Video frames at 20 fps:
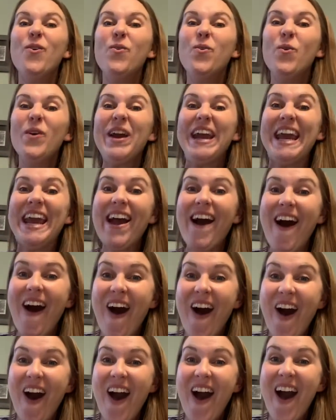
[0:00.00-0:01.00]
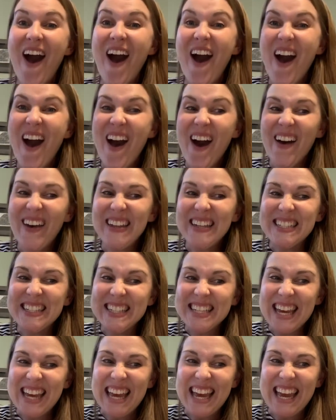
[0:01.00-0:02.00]
We all
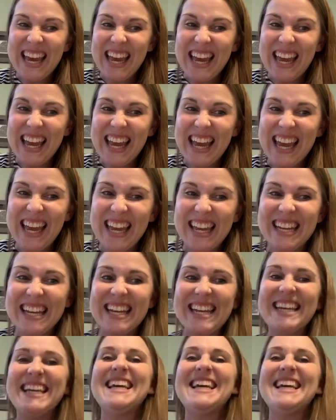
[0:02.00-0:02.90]
did.